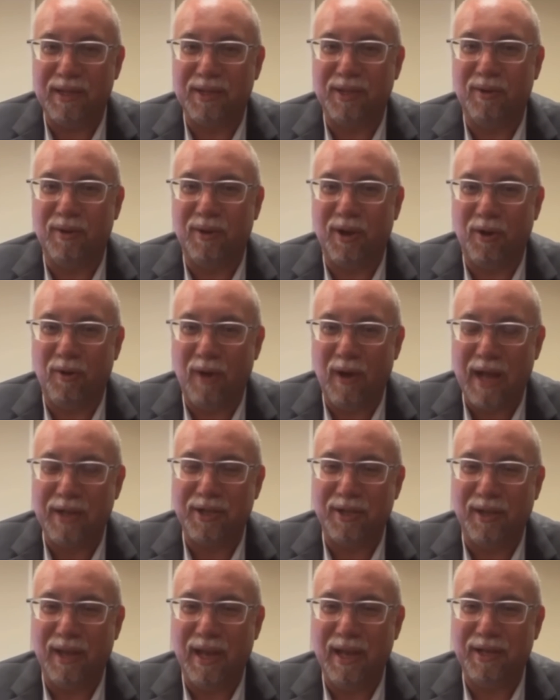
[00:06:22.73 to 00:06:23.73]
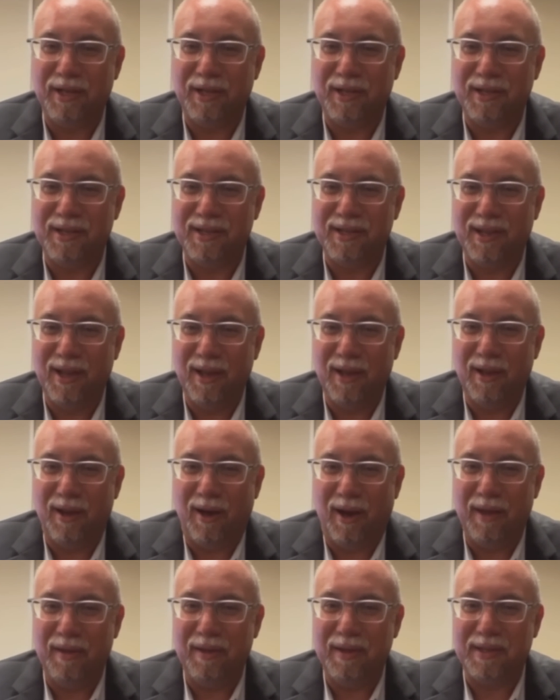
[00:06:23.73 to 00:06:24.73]
So congratulations
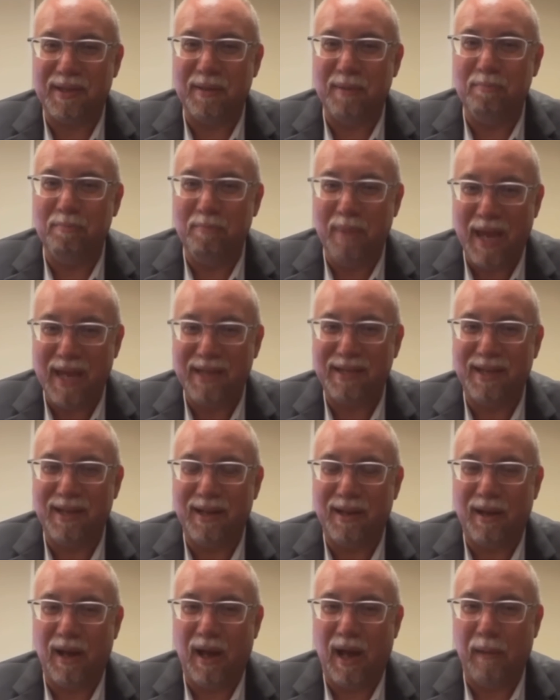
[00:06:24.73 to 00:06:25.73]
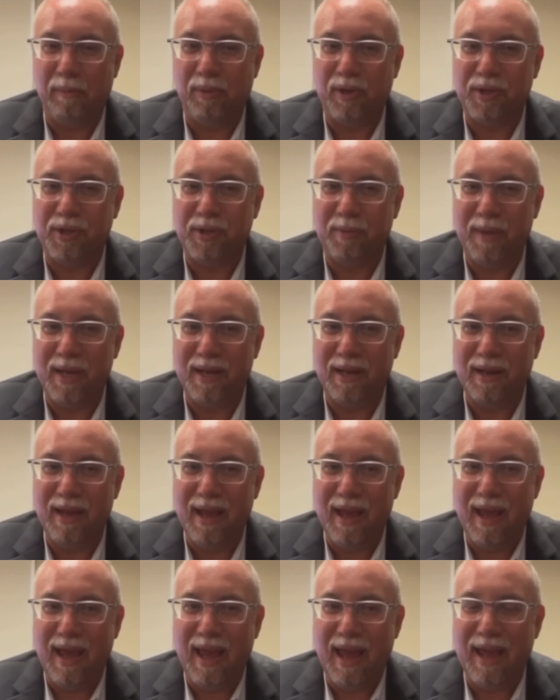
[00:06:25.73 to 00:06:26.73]
on this amazing accomplishment.
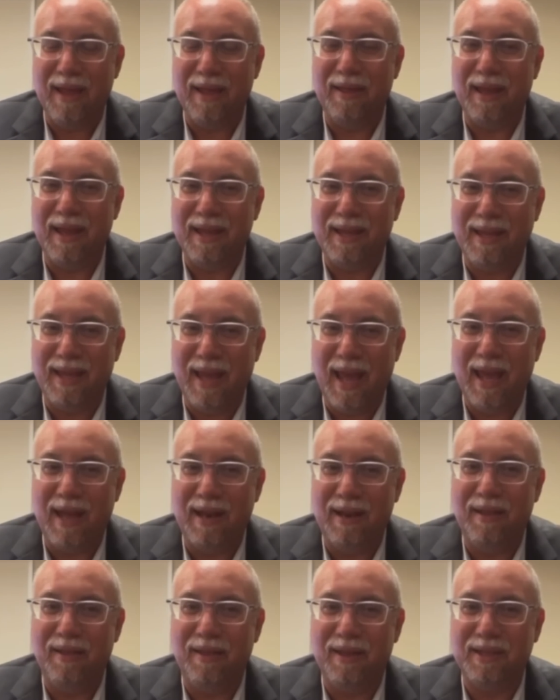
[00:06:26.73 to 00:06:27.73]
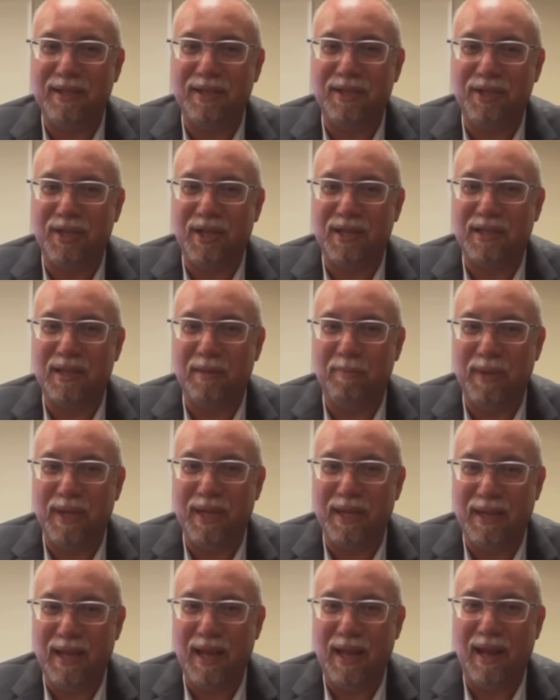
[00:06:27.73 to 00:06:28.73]
And again, this is just the
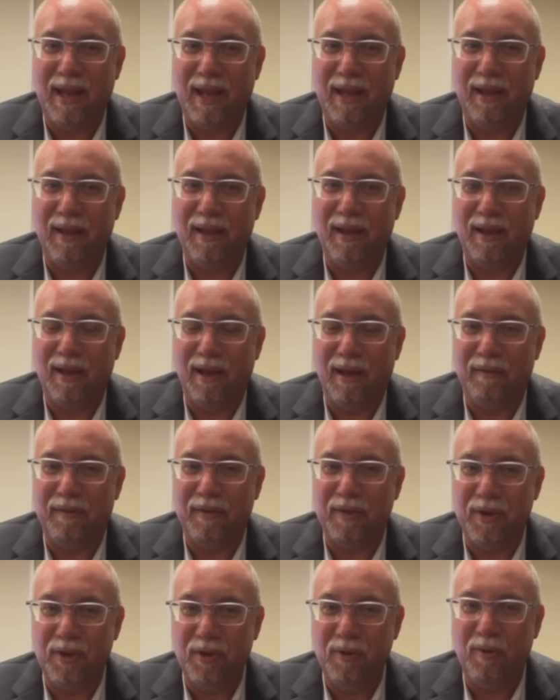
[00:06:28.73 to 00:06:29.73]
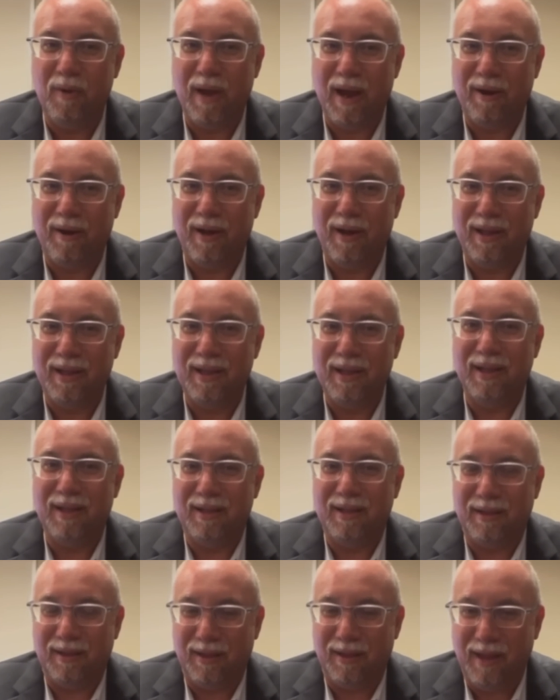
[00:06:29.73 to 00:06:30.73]
beginning of a new era
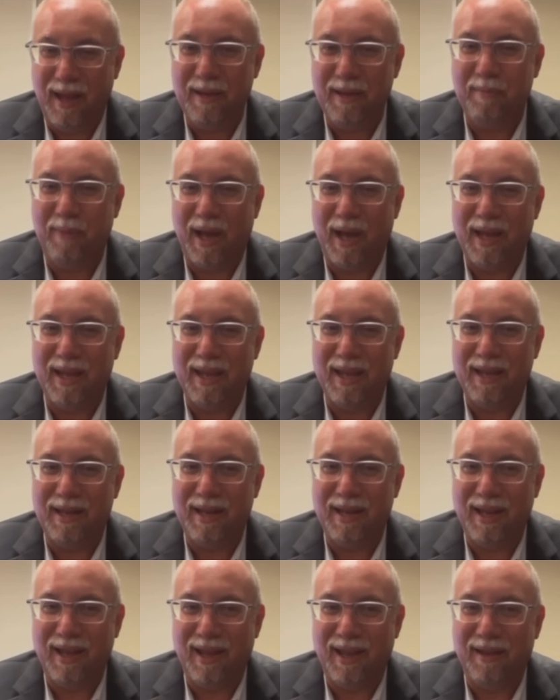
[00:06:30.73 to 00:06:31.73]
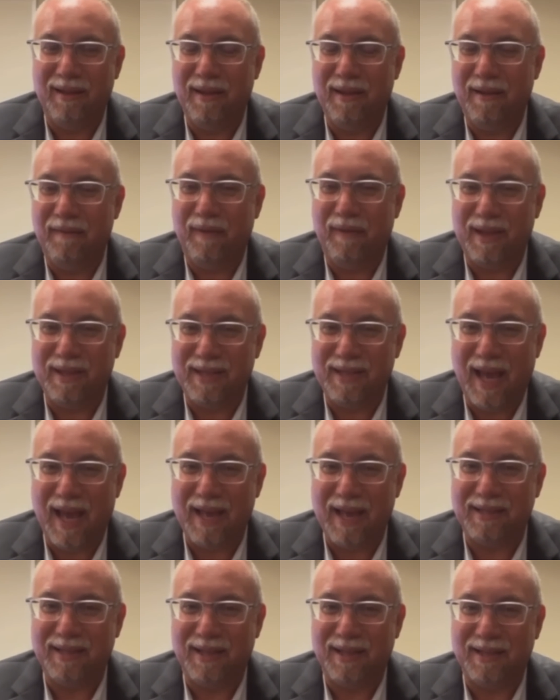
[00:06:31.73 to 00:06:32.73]
led by India.
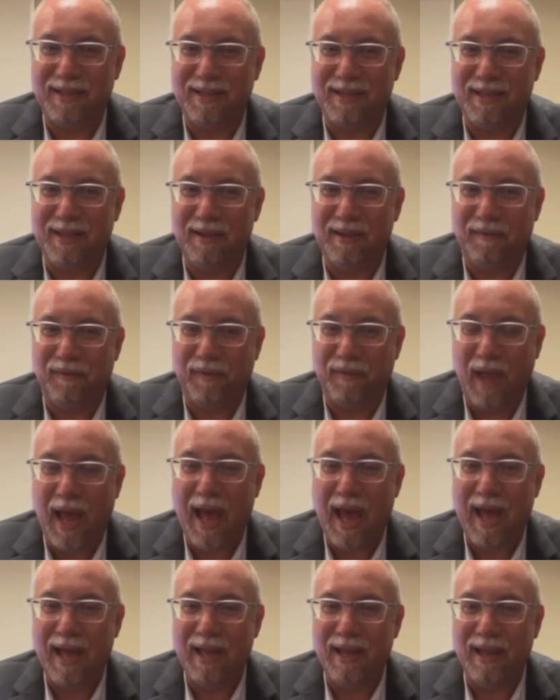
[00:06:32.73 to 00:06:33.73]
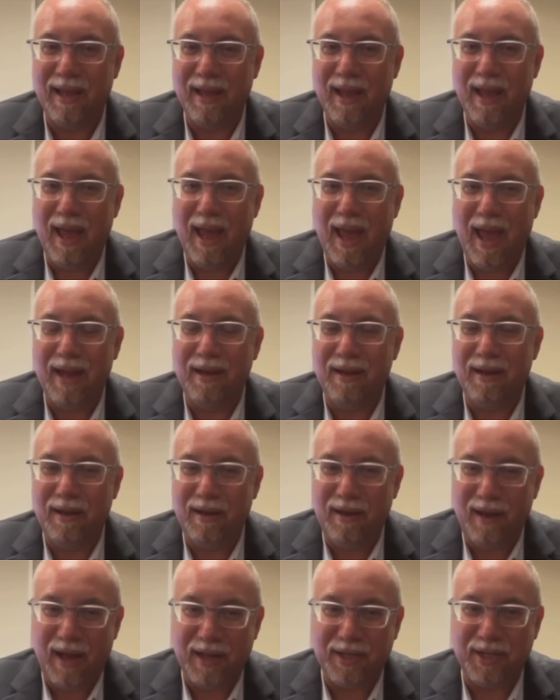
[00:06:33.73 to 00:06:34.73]
Fantastic to see the flag, and
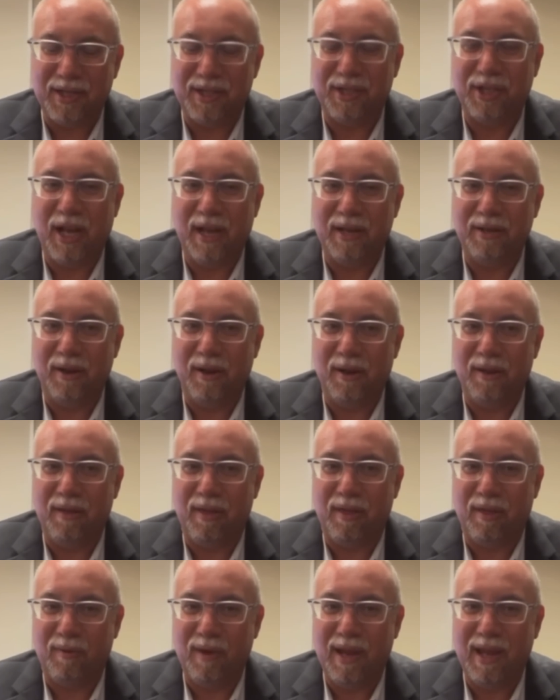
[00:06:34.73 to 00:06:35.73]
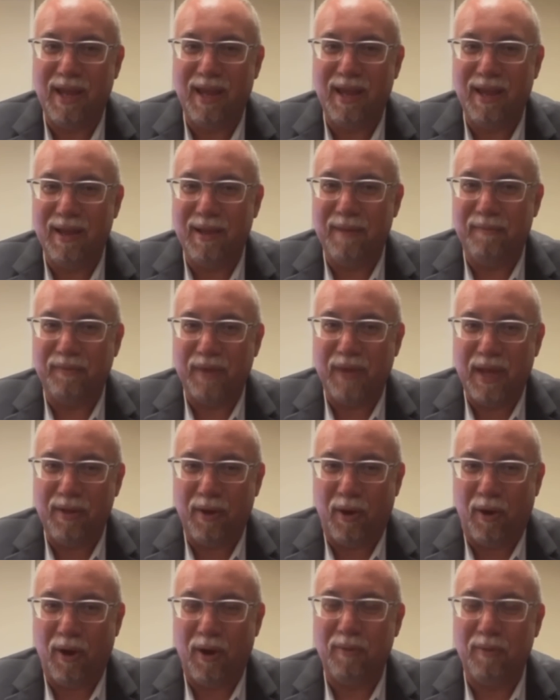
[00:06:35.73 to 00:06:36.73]
not just Chandrayaan 3 and
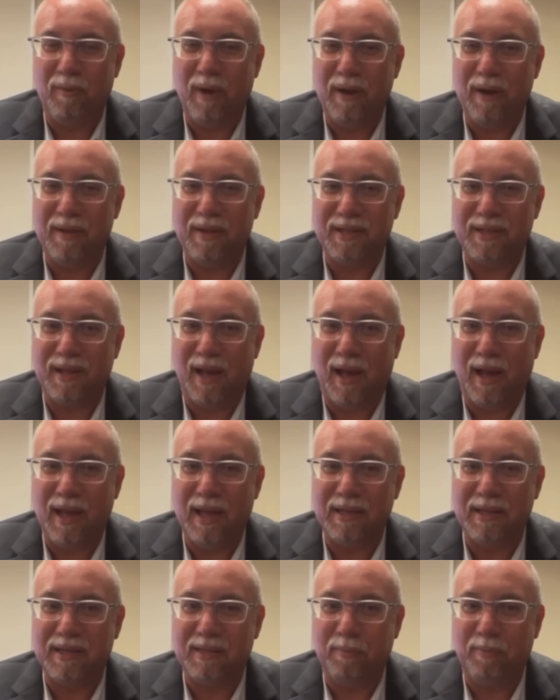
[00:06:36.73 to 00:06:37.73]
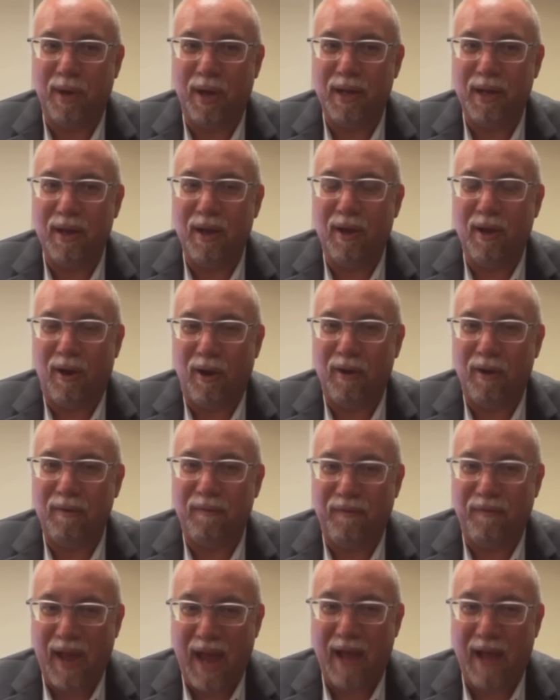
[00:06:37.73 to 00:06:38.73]
the hardware and the science, but our
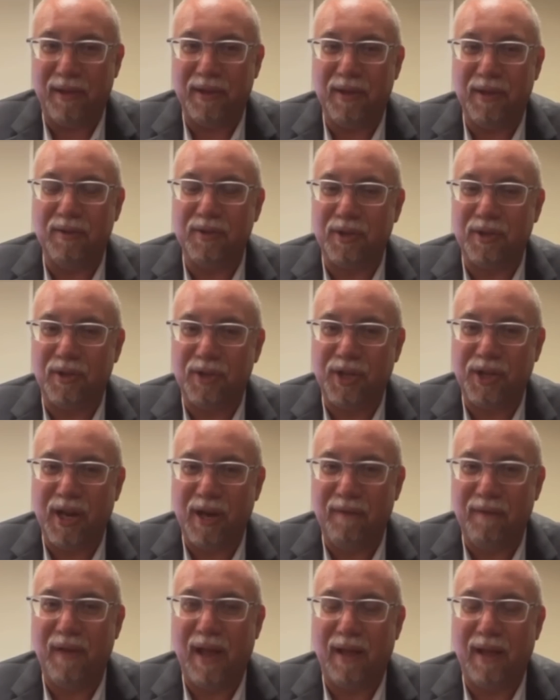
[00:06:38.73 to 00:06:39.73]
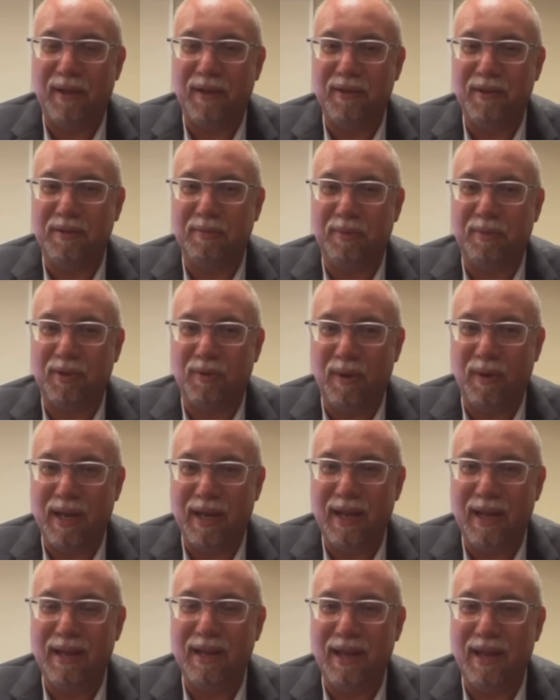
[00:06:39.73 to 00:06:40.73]
values, our shared values between
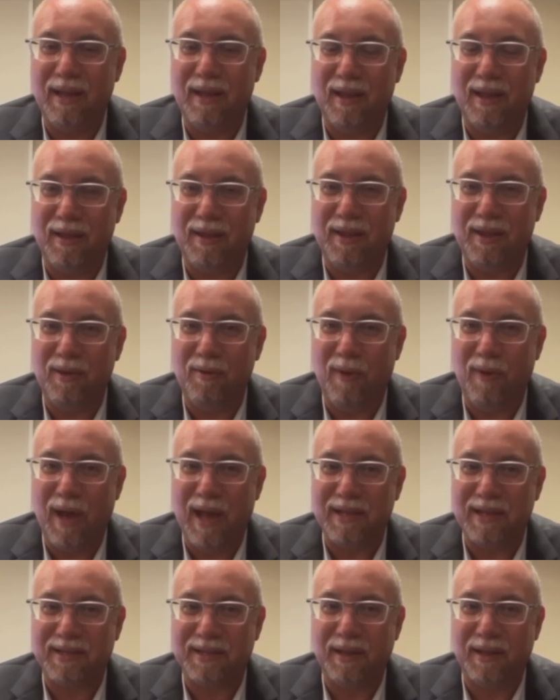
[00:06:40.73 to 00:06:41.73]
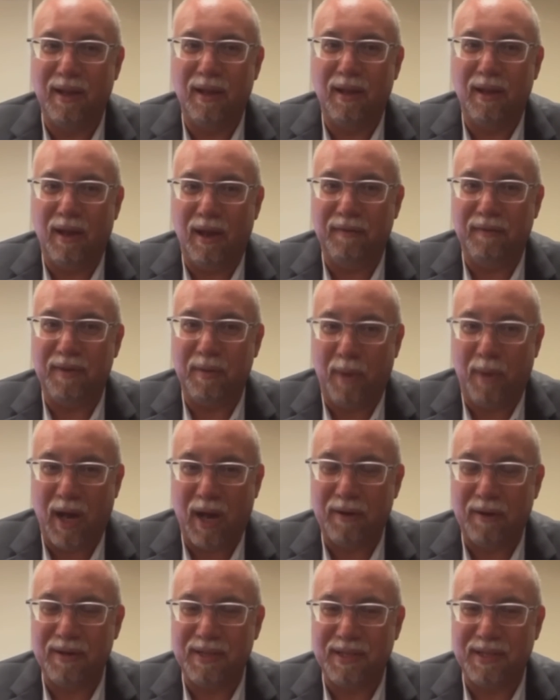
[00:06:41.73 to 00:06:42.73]
India and the US of
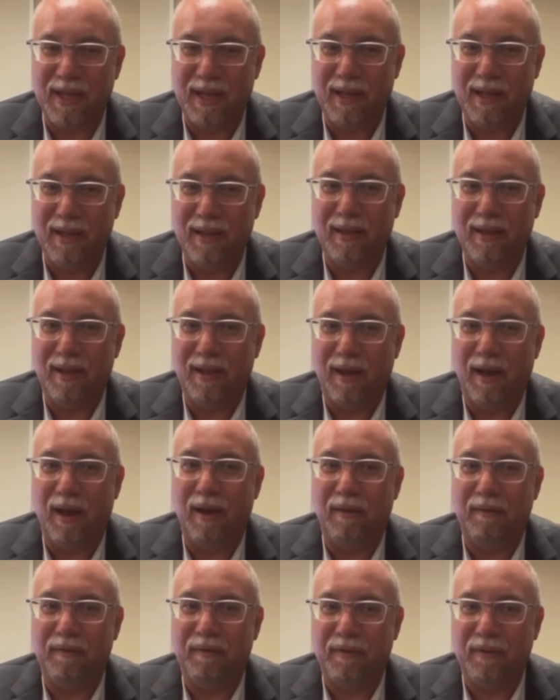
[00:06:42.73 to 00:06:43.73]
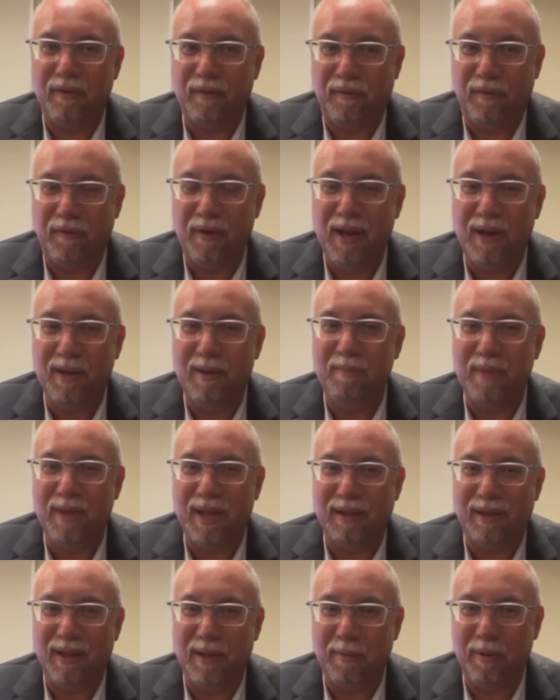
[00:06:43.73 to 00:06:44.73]
democracy, of freedom
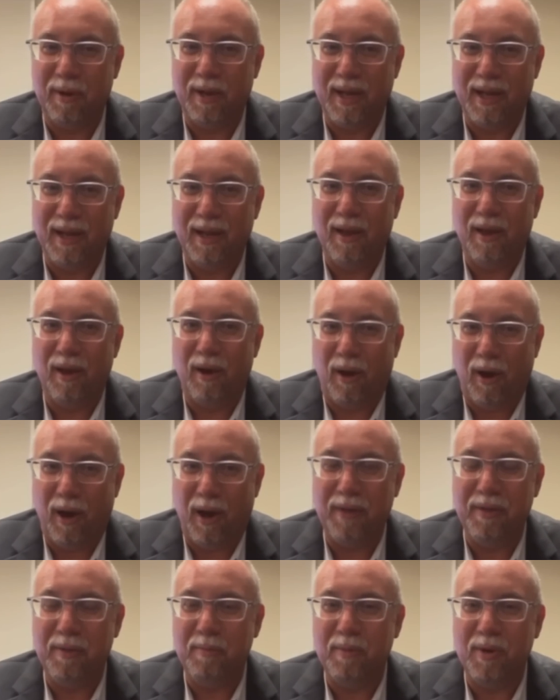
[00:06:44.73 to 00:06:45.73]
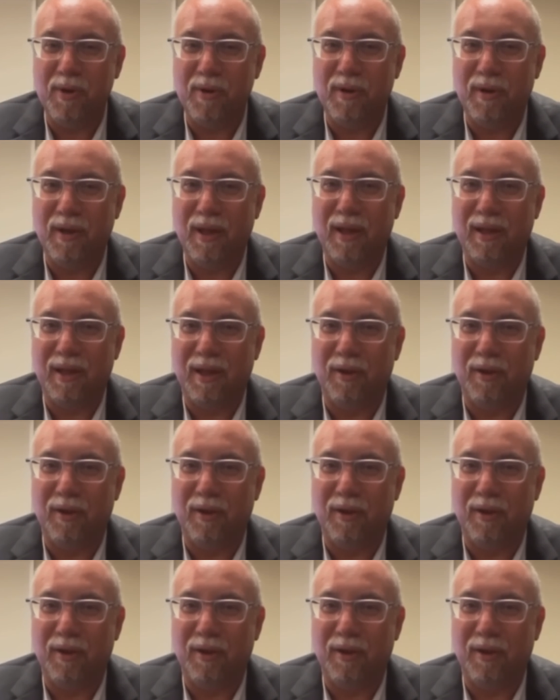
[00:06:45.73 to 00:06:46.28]
and liberty on the moon.